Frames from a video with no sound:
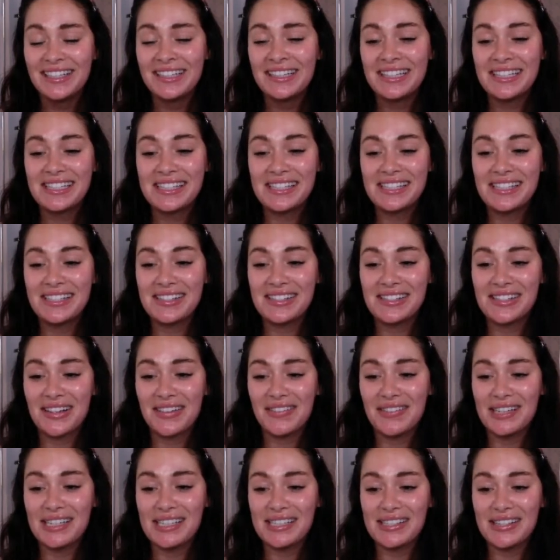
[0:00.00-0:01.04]
This is so
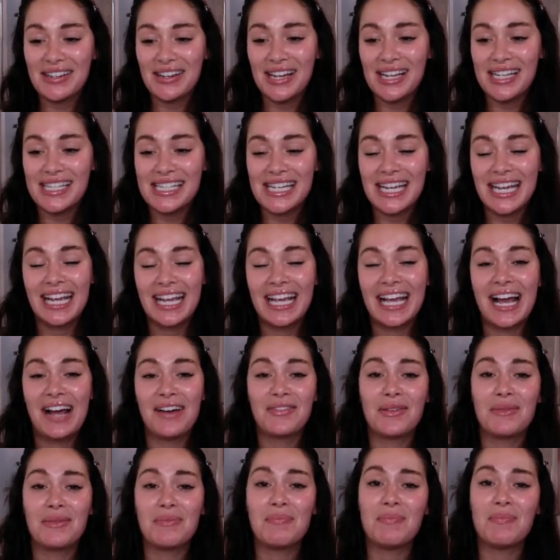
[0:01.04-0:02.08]
exciting. Have
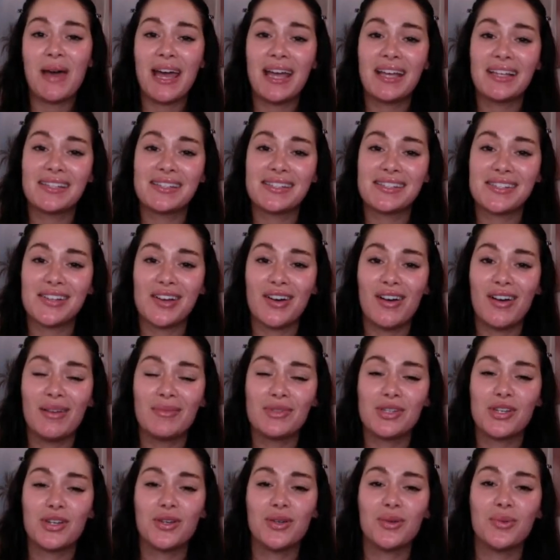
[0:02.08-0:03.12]
the best time,
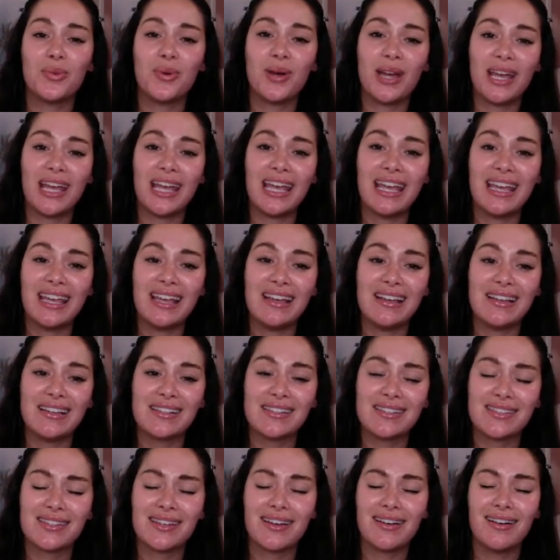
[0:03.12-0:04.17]
2
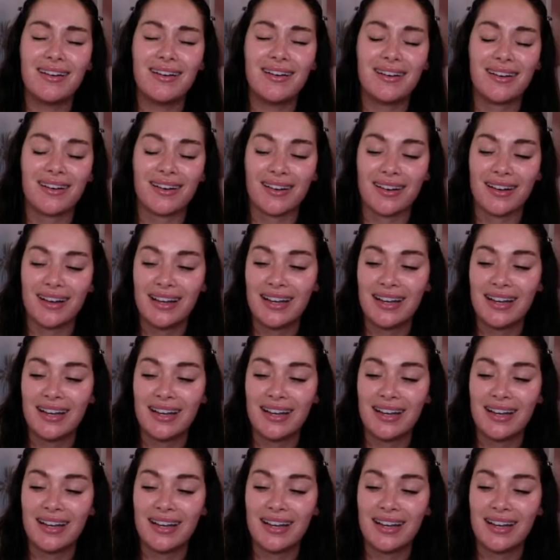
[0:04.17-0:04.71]
weeks. Oh,